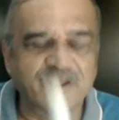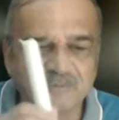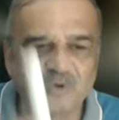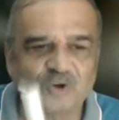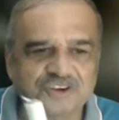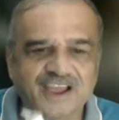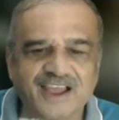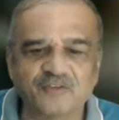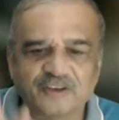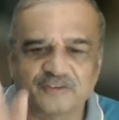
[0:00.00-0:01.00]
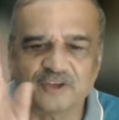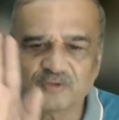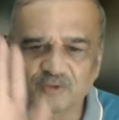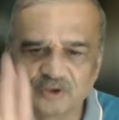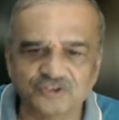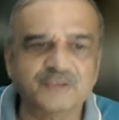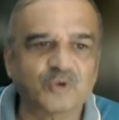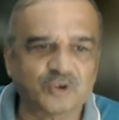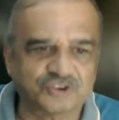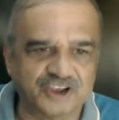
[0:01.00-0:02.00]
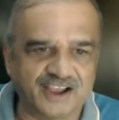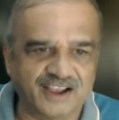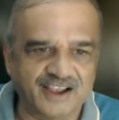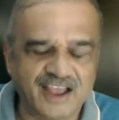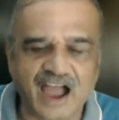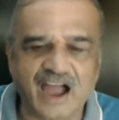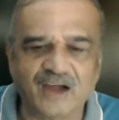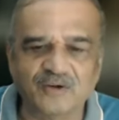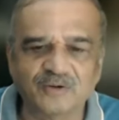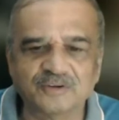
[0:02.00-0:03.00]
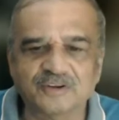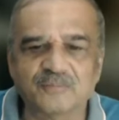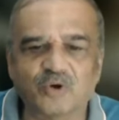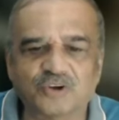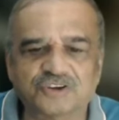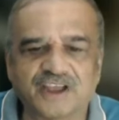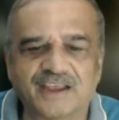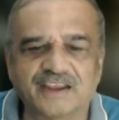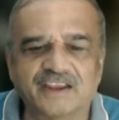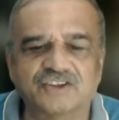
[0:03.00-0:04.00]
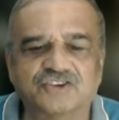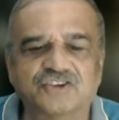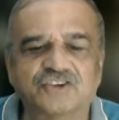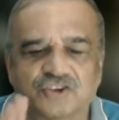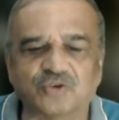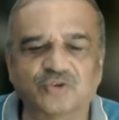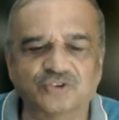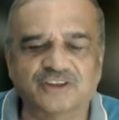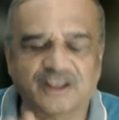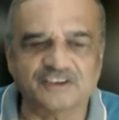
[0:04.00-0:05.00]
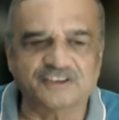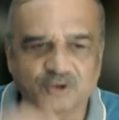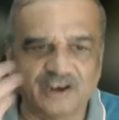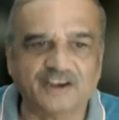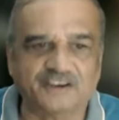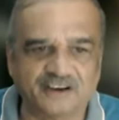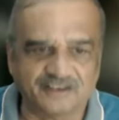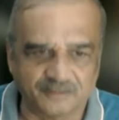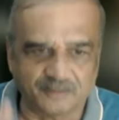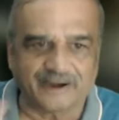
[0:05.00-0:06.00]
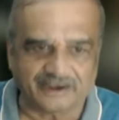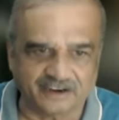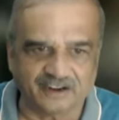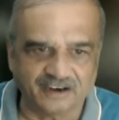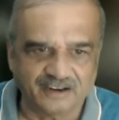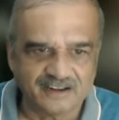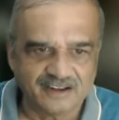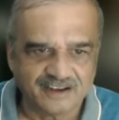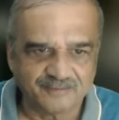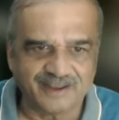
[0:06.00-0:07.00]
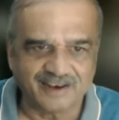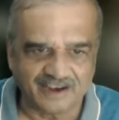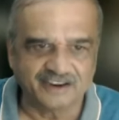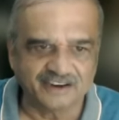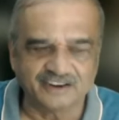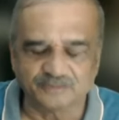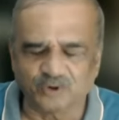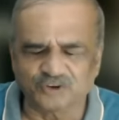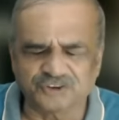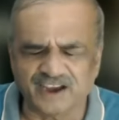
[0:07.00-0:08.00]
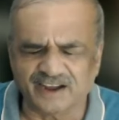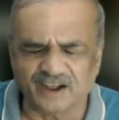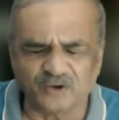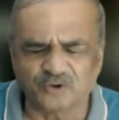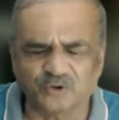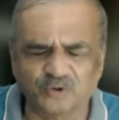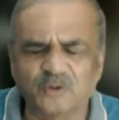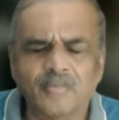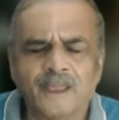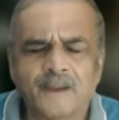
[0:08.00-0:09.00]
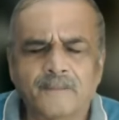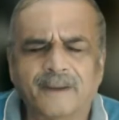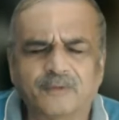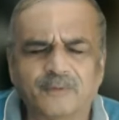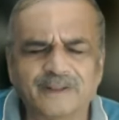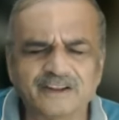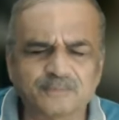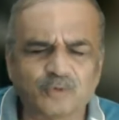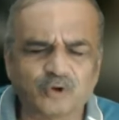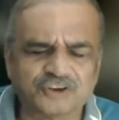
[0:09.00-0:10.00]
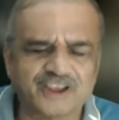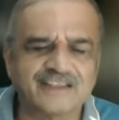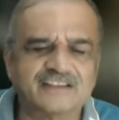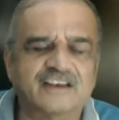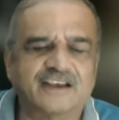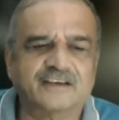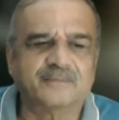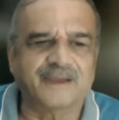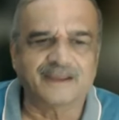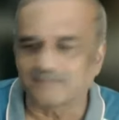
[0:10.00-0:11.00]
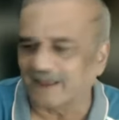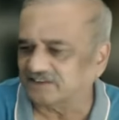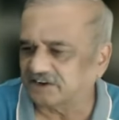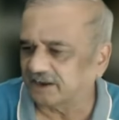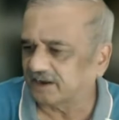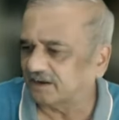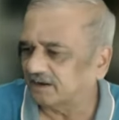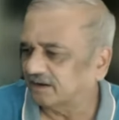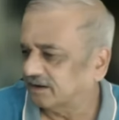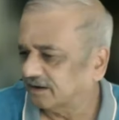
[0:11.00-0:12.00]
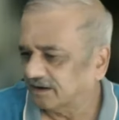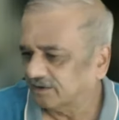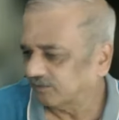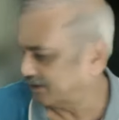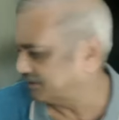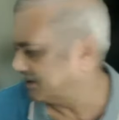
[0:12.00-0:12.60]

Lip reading: When we are using moksha, how the moksha is used, I'll show later the practical by lighting this moksha and how to do. But when this moksha is lit by a matchstick, where is